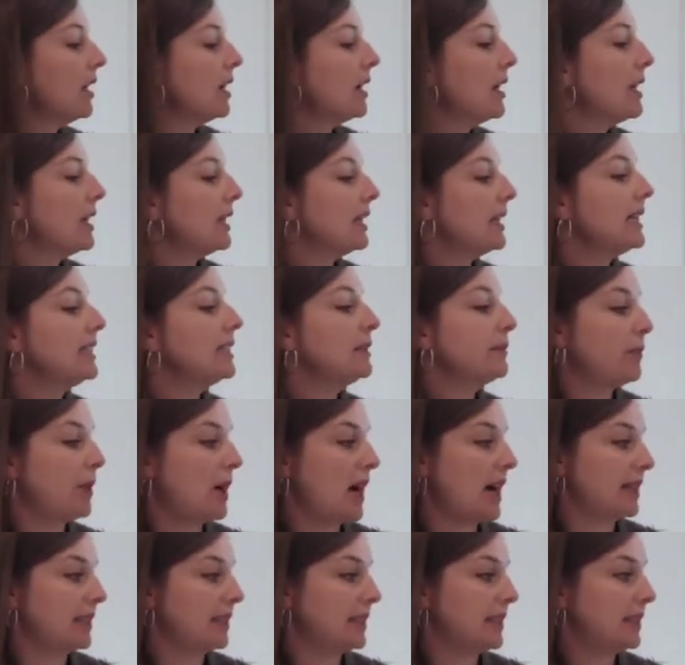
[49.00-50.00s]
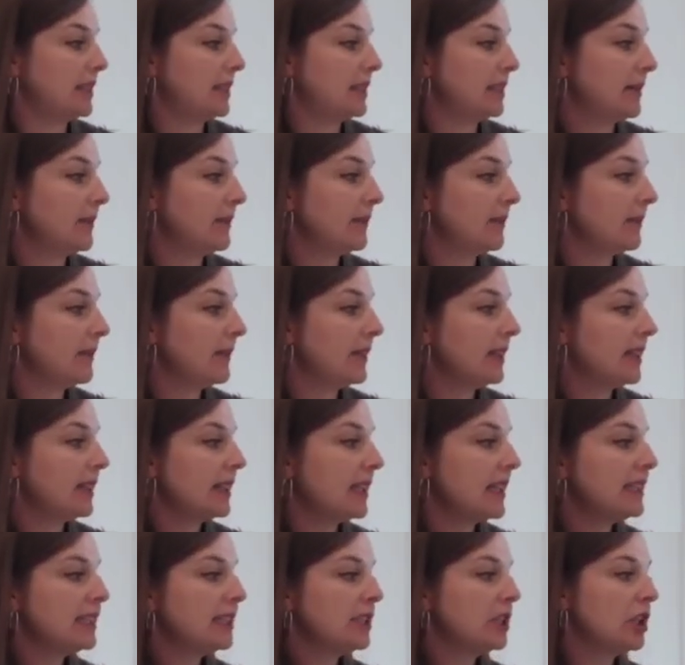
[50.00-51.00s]
Let's practice.
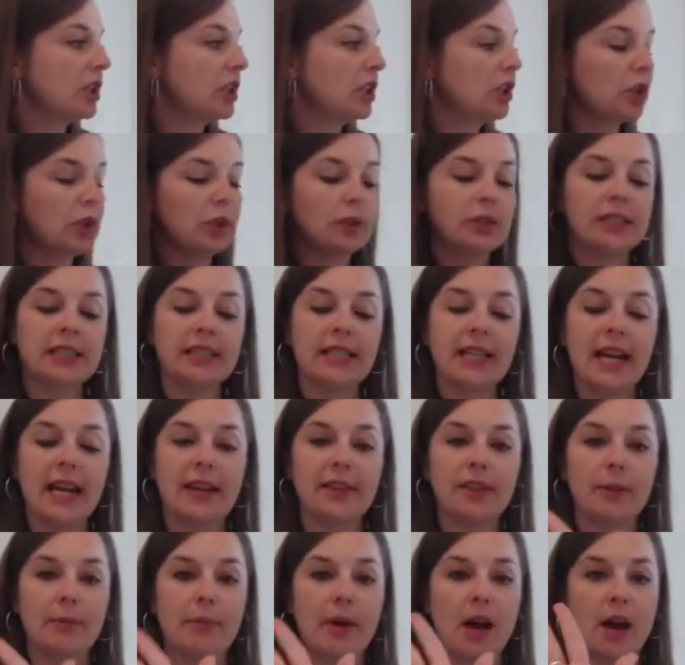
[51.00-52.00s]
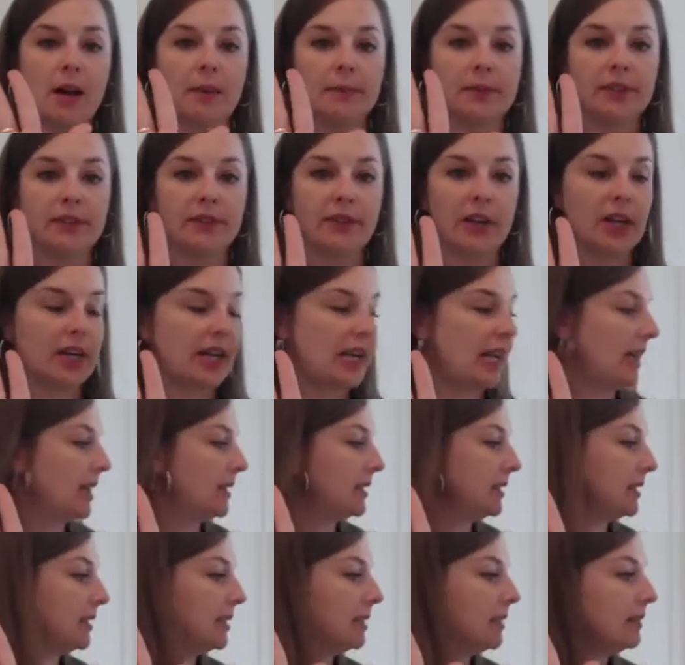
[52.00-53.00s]
Let's look closely at the palms of our
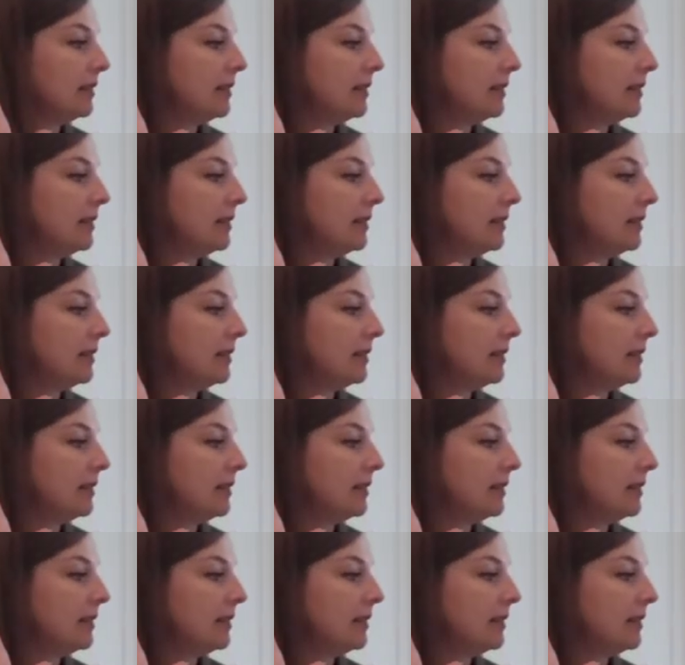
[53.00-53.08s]
hands.